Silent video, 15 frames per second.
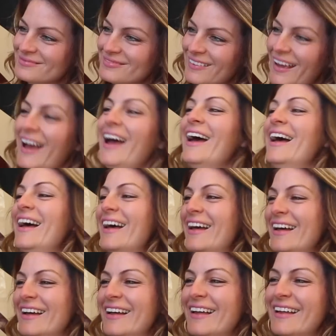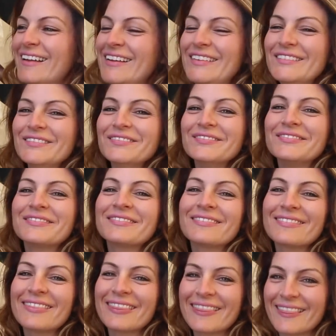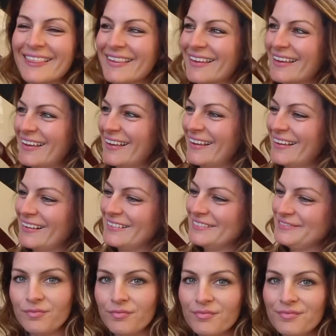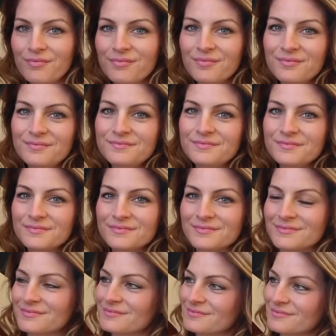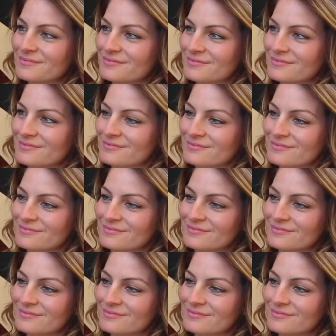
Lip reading: This person isn't speaking.